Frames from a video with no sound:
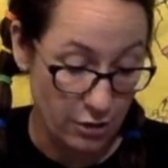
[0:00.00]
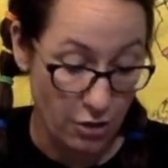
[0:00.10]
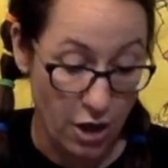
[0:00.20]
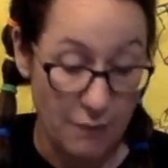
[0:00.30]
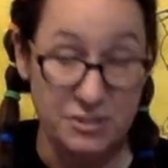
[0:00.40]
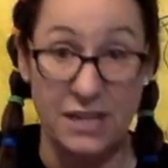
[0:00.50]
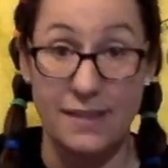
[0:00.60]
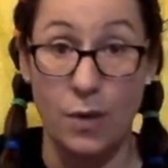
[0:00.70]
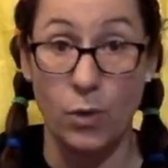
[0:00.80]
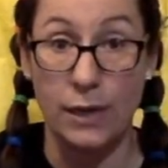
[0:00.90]
or object
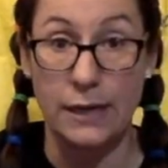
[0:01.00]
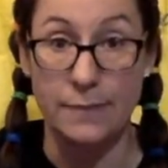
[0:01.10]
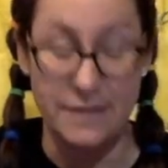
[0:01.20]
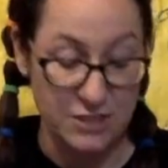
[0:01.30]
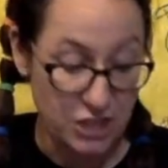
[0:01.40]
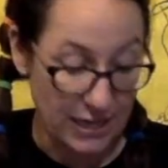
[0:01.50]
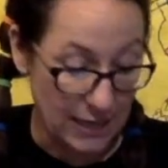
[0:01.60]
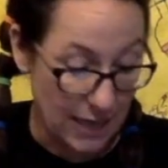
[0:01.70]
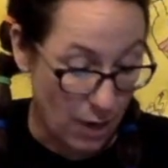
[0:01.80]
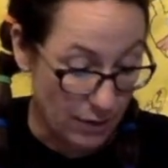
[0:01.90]
that we're going to be
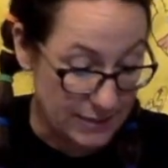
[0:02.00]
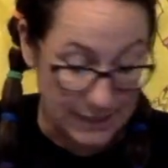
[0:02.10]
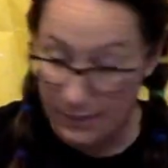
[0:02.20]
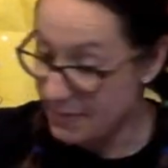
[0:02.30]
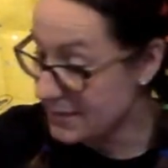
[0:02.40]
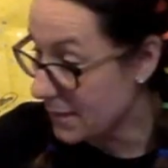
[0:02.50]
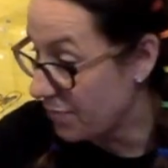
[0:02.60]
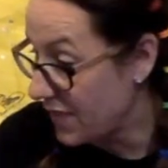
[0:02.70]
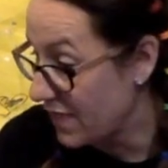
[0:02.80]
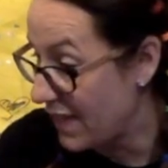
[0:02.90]
checking out is going to be
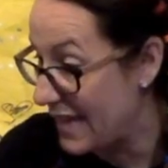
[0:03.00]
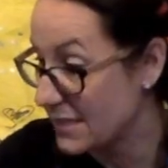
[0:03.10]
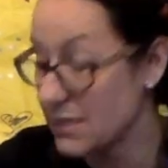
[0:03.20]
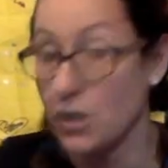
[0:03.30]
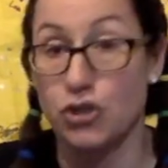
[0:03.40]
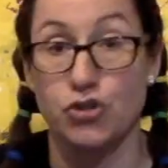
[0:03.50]
something that's